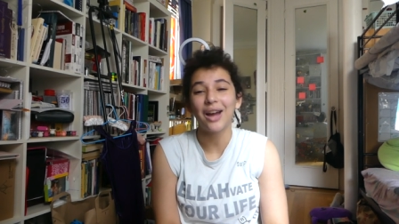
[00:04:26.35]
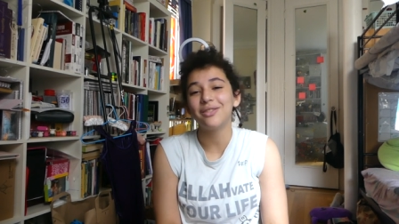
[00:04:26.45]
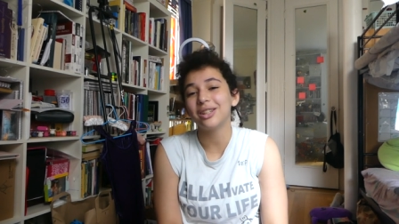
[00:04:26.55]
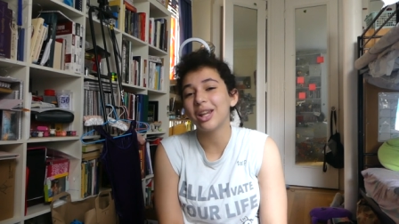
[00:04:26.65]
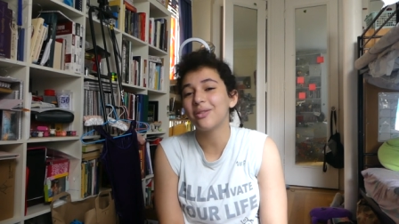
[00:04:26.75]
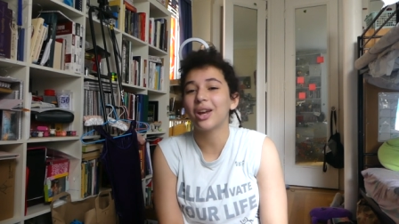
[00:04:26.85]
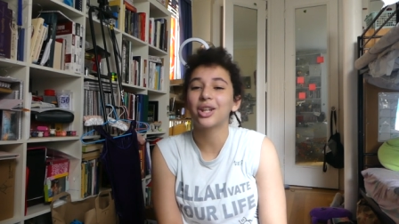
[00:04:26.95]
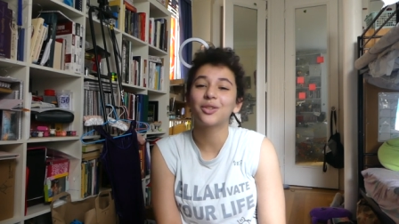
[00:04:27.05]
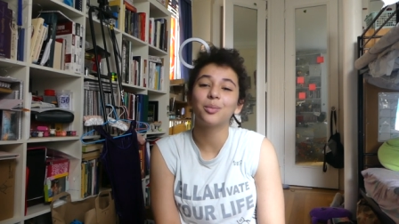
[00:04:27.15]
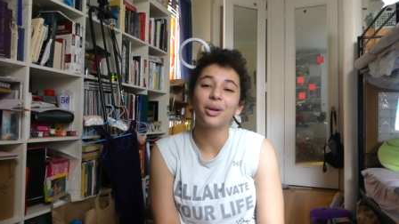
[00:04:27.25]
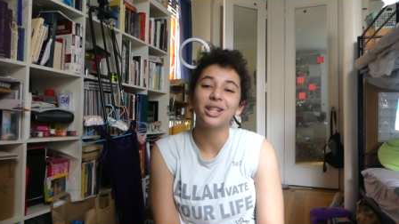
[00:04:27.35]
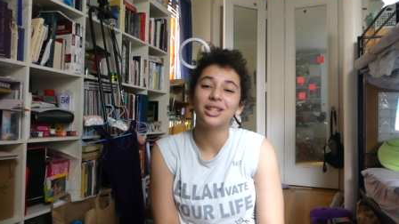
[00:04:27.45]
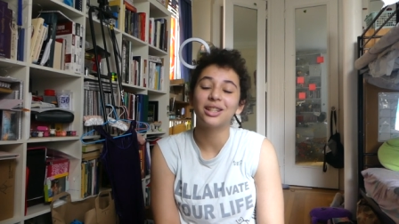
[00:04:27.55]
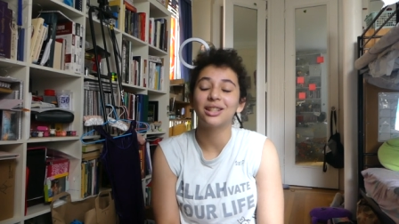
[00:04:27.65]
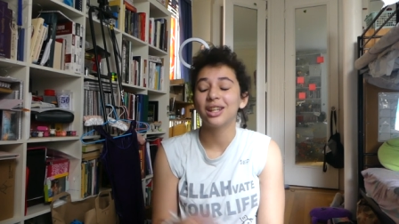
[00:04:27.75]
A lot of extra
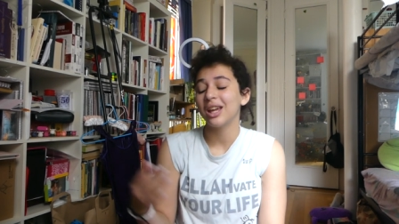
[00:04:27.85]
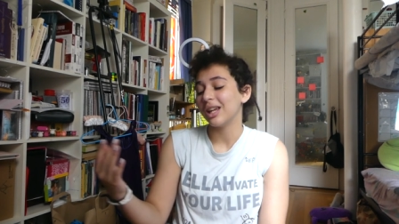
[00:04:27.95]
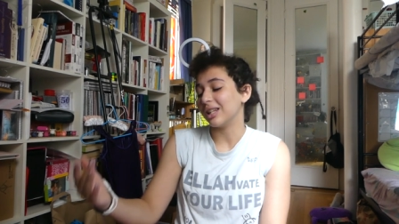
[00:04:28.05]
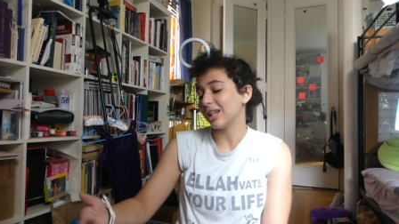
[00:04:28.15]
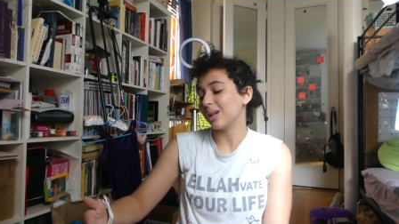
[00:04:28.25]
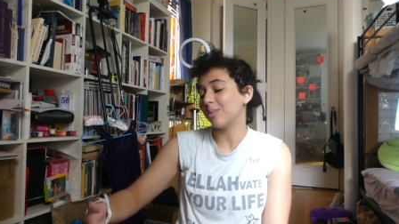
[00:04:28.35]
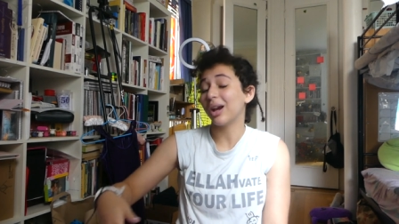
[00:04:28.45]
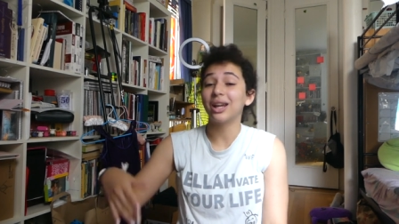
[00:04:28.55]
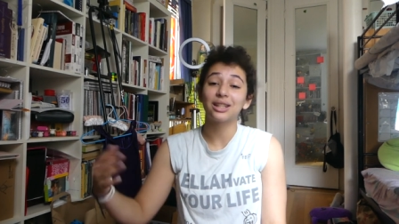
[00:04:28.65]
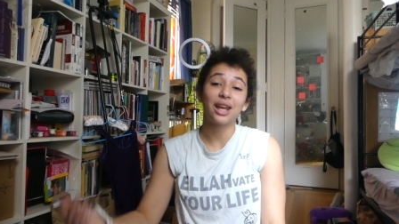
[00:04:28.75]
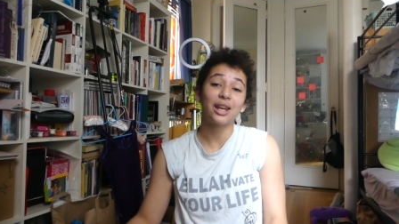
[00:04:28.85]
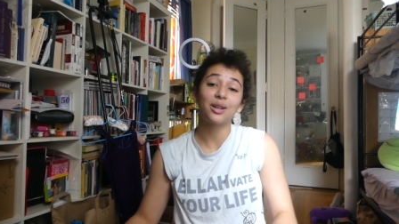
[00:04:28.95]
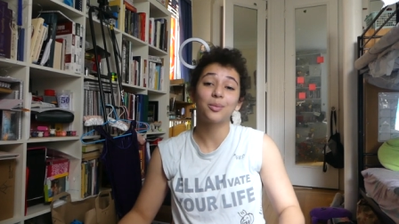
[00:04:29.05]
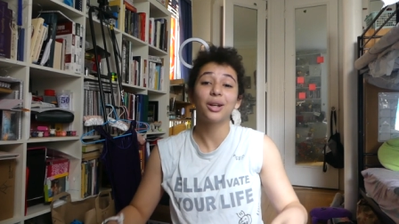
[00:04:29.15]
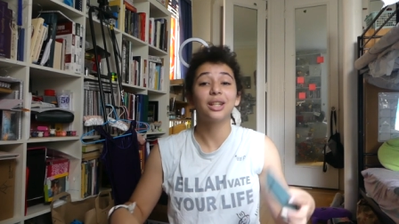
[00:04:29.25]
braces, knee brace,
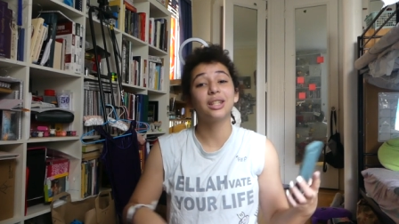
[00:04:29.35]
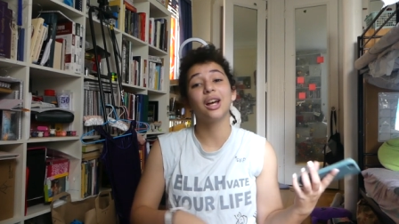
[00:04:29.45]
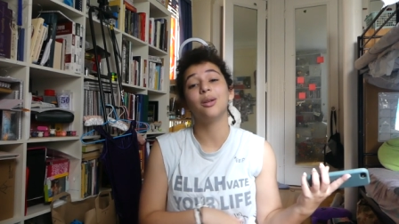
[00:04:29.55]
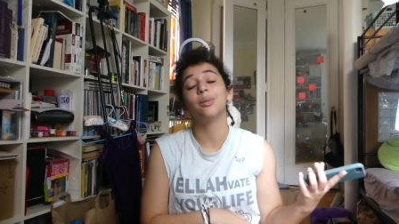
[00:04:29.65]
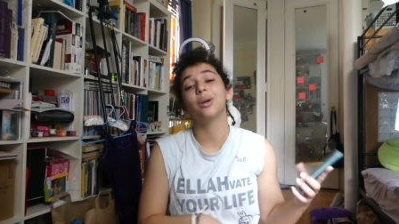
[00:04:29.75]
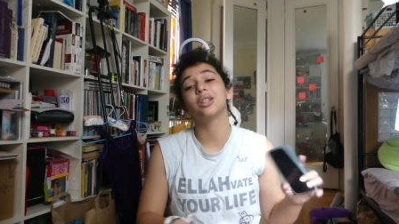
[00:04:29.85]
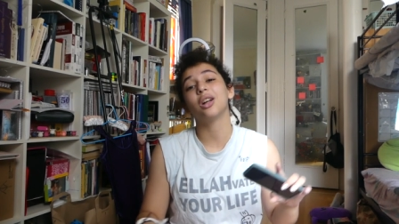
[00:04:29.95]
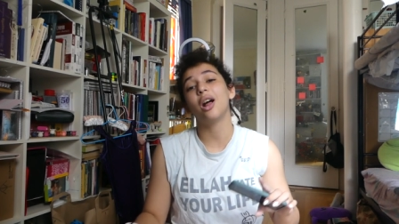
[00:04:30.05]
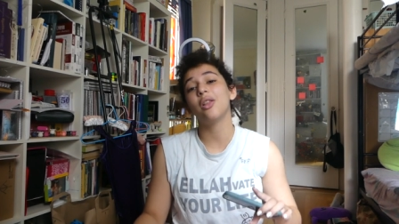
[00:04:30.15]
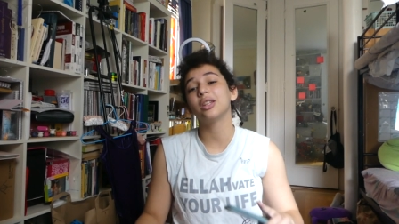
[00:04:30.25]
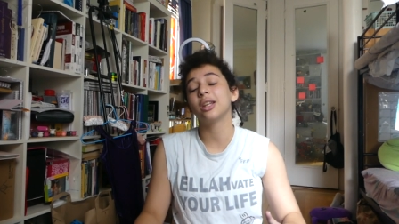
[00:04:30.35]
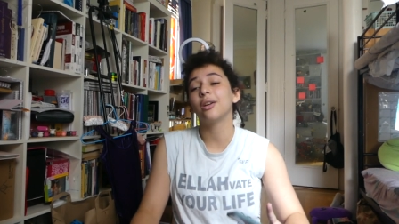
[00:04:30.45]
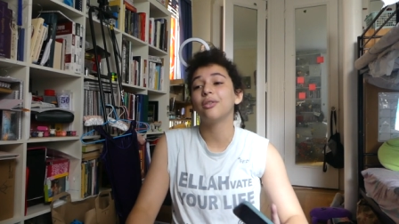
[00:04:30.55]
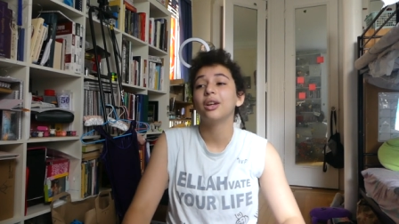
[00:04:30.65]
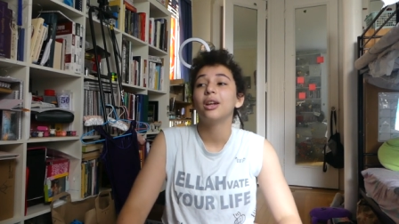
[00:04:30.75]
ankle brace, elbow brace, all these stuff,